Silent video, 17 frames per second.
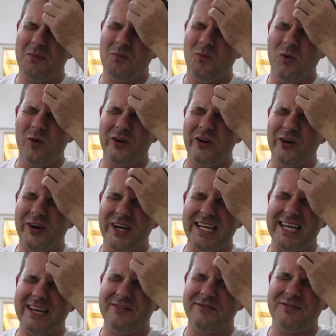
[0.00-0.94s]
I'm
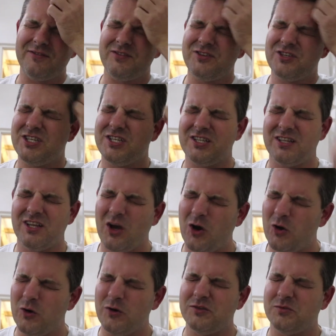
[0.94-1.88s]
wondering if the
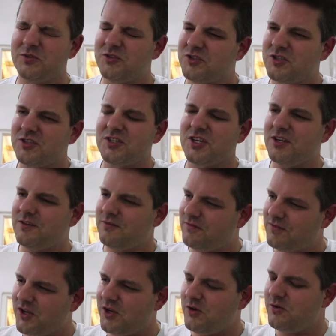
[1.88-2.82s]
host was just
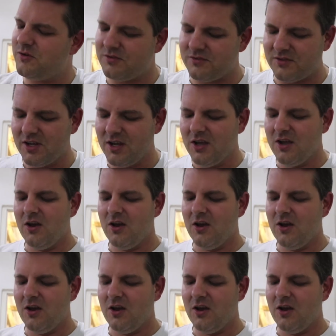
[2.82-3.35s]
confused